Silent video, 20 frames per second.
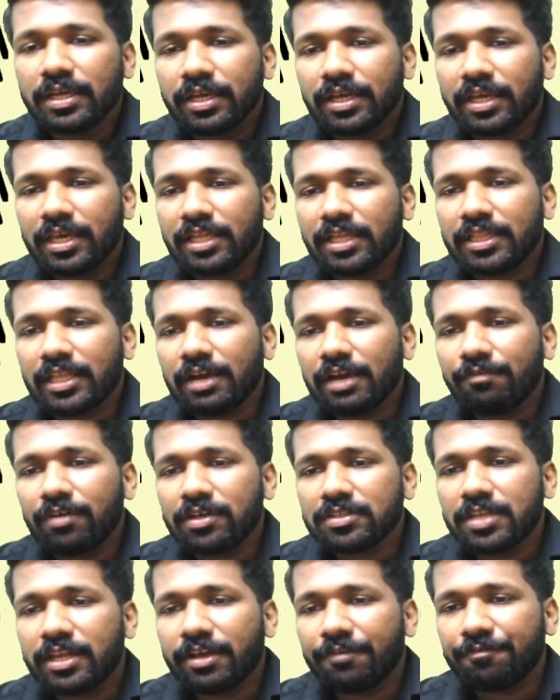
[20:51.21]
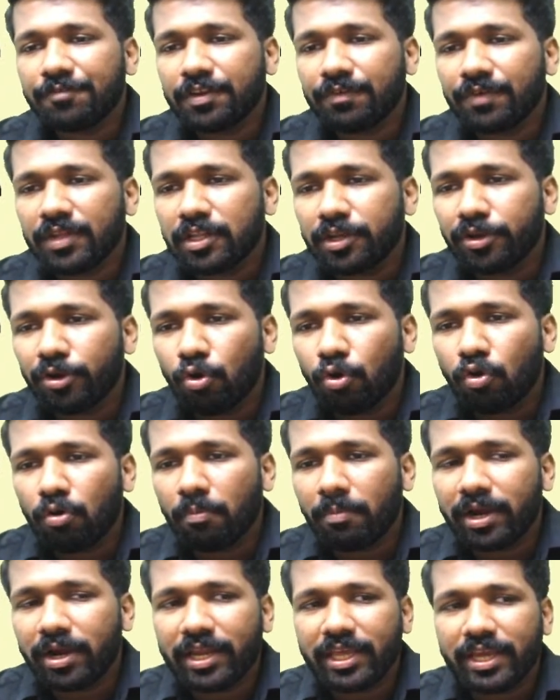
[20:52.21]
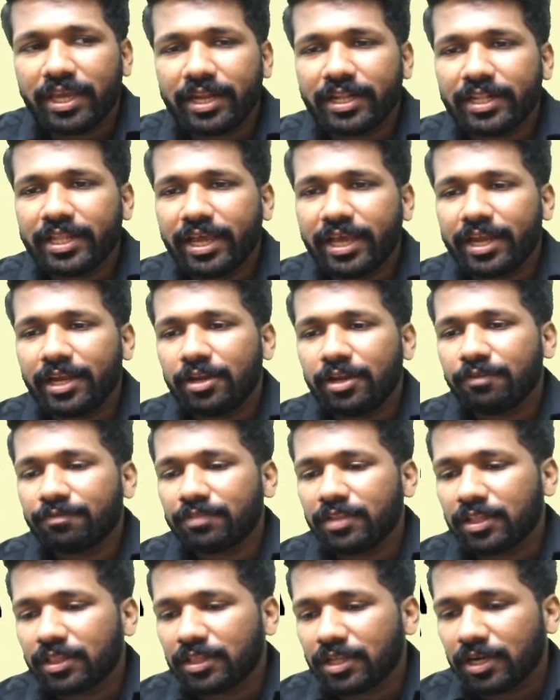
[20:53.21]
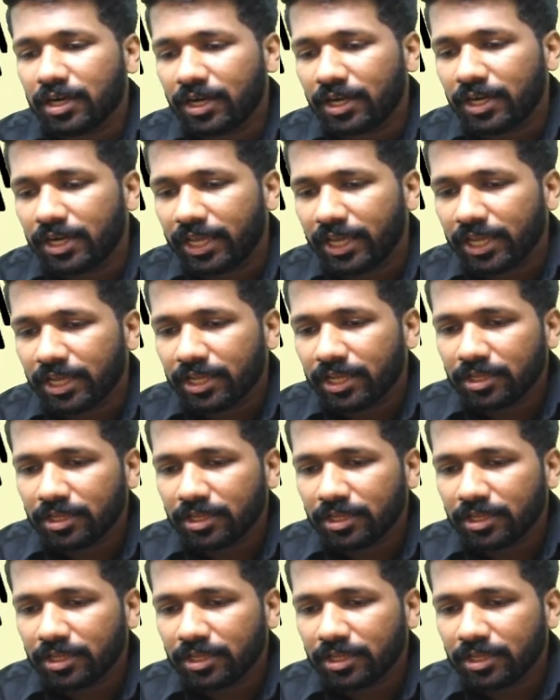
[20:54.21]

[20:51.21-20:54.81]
Geeta was left with no money at the end of the third day.